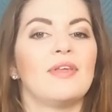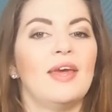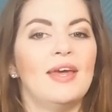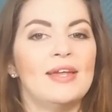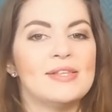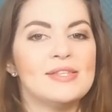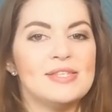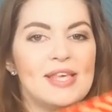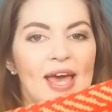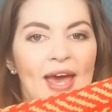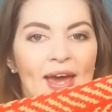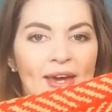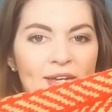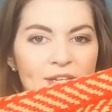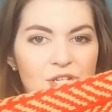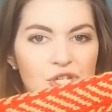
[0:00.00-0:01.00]
It's
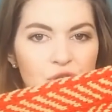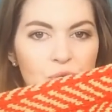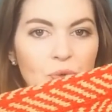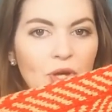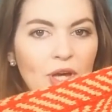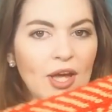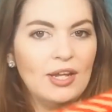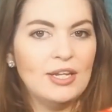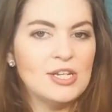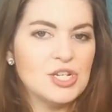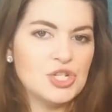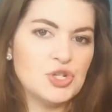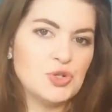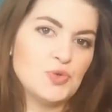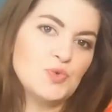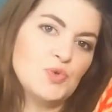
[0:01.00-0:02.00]
a two-colour
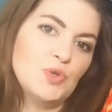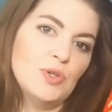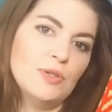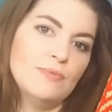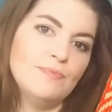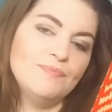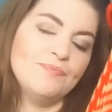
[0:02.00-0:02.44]
shawl.